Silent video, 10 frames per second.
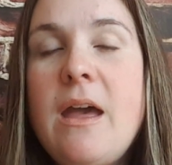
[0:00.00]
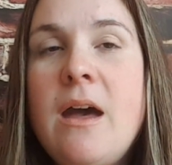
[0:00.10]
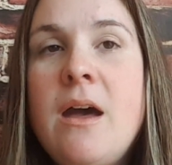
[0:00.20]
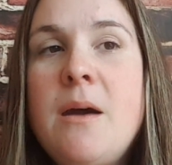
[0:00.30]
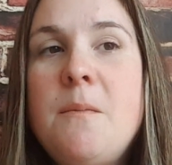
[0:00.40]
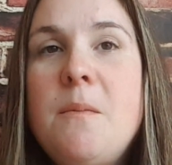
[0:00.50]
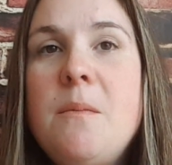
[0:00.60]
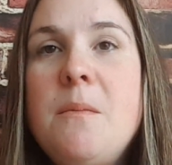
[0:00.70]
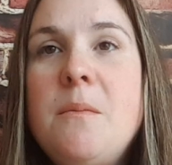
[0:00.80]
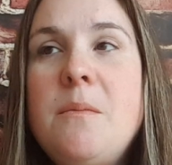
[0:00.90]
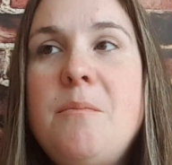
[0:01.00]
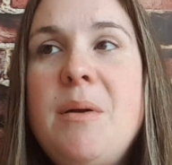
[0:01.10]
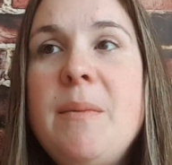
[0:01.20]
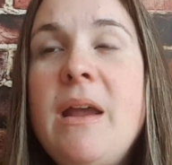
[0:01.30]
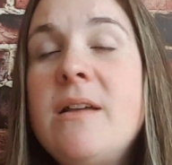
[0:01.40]
But
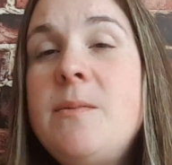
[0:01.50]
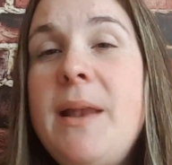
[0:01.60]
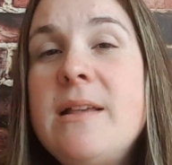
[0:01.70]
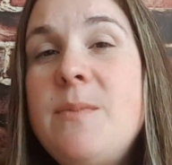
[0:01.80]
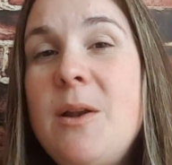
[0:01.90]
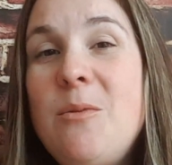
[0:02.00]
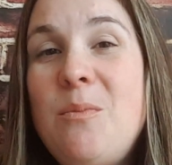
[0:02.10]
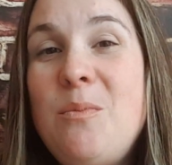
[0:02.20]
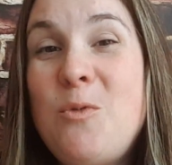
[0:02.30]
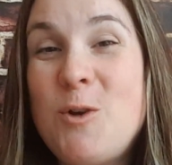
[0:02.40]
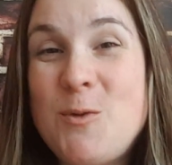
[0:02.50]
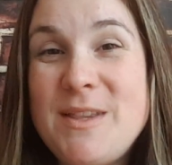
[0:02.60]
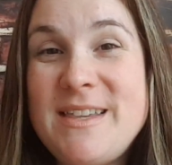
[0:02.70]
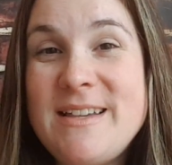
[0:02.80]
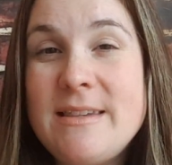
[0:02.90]
my husband has been on board
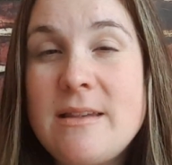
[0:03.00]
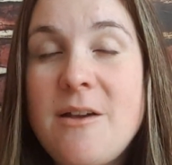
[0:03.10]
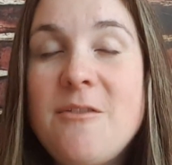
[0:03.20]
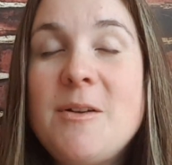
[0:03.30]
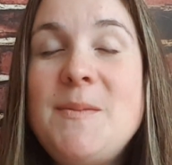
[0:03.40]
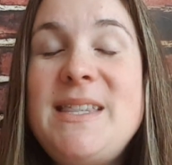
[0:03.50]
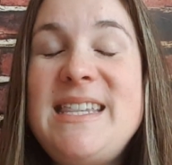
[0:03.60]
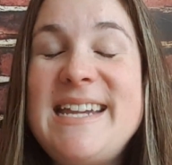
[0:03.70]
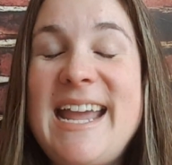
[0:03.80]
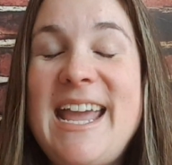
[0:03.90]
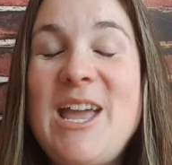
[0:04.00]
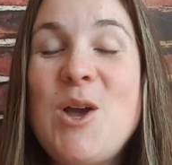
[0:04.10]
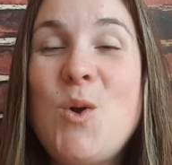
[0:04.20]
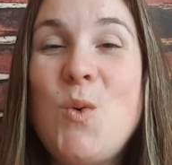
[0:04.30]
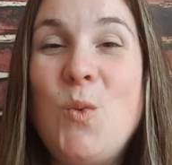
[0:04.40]
with this from day
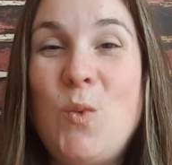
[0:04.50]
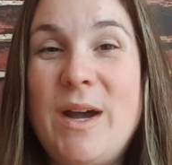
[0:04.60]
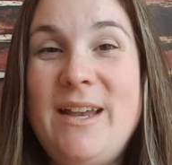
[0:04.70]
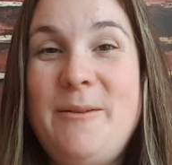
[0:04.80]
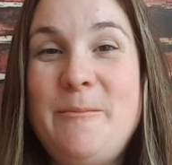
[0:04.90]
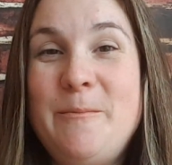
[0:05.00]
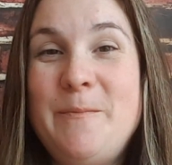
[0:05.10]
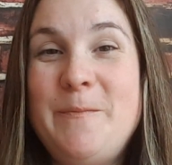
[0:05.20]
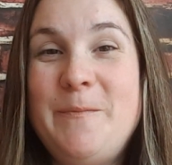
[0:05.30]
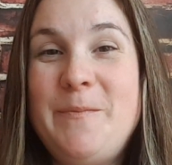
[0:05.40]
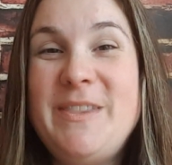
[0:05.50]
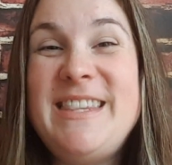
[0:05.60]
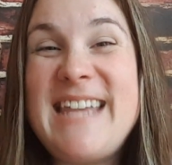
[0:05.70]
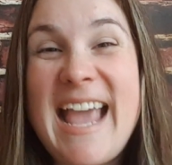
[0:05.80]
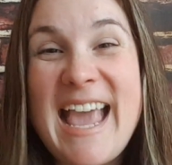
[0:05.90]
one.
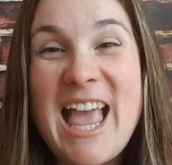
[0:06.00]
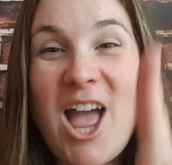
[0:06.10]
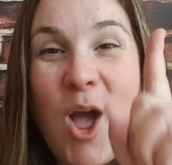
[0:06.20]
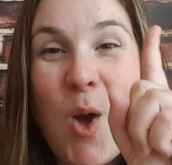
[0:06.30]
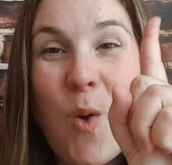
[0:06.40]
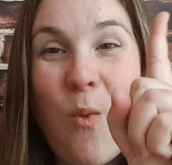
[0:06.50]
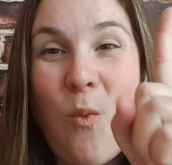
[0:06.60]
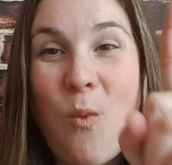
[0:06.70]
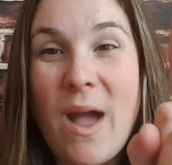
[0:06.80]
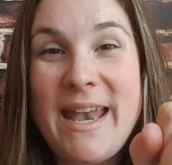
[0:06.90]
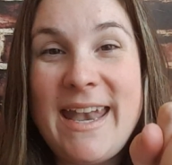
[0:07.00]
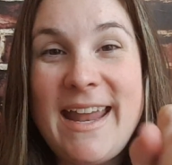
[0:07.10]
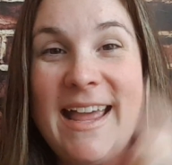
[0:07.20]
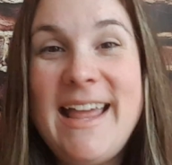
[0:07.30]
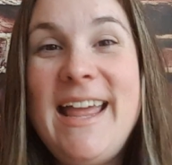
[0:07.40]
Day
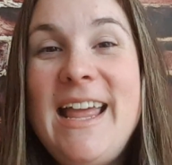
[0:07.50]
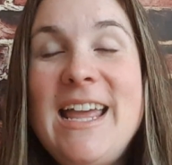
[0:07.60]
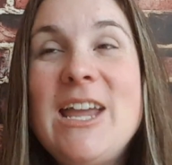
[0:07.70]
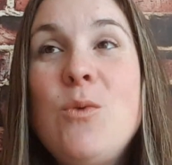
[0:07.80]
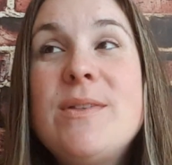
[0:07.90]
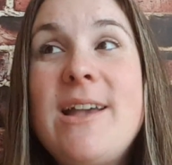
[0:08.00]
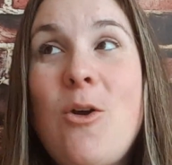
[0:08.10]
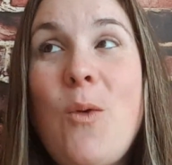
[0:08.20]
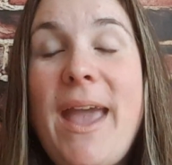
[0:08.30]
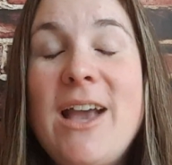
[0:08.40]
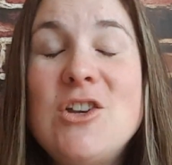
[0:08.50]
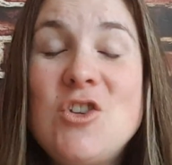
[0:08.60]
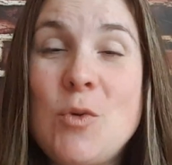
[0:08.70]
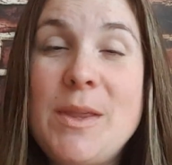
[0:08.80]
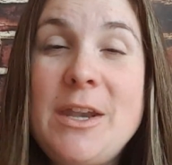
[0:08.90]
one. He was like, okay,
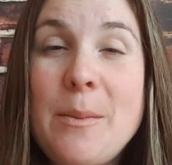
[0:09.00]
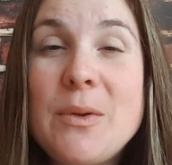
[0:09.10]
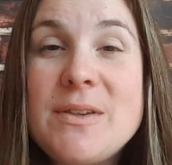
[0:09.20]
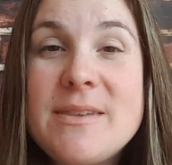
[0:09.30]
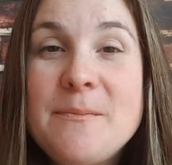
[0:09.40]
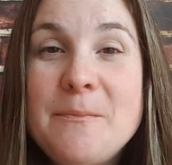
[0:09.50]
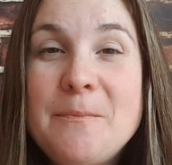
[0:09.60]
show me the numbers.